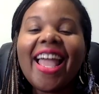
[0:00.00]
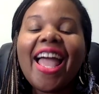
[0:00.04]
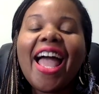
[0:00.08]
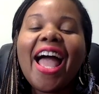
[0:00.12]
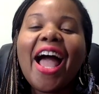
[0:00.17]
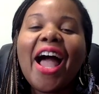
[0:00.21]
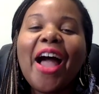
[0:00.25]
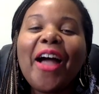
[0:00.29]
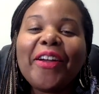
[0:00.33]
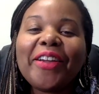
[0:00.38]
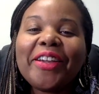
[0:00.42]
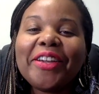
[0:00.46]

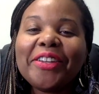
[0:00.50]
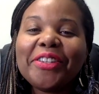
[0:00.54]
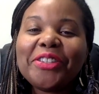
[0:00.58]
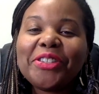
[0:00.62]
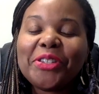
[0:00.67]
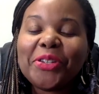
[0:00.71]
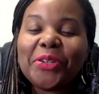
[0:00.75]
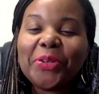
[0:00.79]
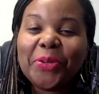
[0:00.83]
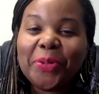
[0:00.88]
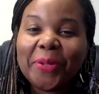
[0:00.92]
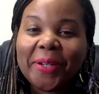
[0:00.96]
How are you
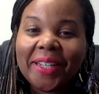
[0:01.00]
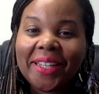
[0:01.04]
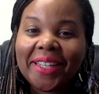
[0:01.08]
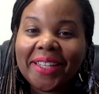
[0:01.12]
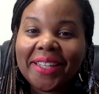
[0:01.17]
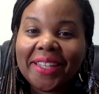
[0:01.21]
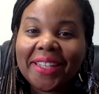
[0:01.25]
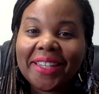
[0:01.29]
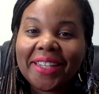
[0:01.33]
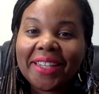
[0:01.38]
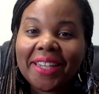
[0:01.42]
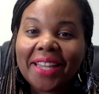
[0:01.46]

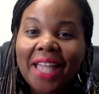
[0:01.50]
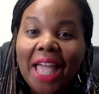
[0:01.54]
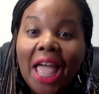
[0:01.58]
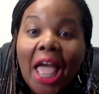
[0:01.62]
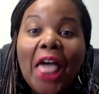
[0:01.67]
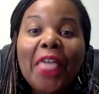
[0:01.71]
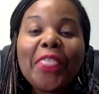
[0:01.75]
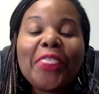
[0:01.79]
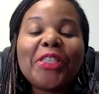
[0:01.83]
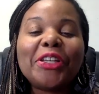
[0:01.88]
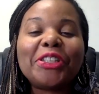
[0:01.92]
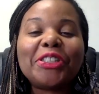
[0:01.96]
doing?
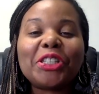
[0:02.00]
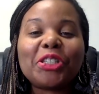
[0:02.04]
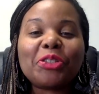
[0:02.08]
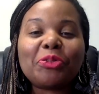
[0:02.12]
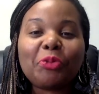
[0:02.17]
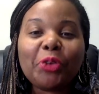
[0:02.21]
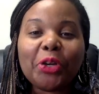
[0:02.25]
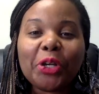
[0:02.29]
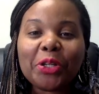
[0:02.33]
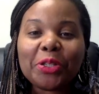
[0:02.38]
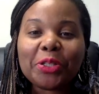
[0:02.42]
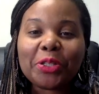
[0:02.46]
This is
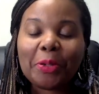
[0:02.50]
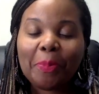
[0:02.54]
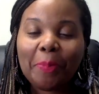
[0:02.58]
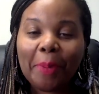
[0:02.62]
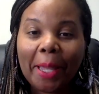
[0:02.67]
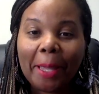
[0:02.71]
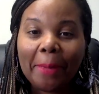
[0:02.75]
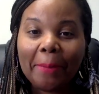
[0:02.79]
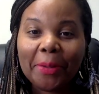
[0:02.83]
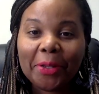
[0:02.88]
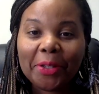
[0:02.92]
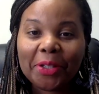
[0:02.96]
Realtor
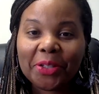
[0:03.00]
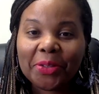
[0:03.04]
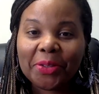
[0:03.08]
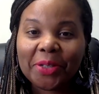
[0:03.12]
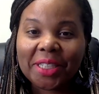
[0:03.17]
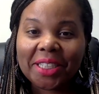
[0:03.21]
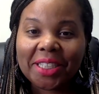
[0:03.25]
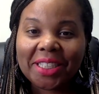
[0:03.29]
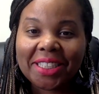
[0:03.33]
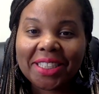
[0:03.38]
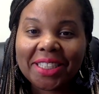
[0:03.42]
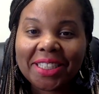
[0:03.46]
Pamela
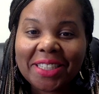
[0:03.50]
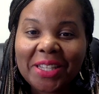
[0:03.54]
Lewis,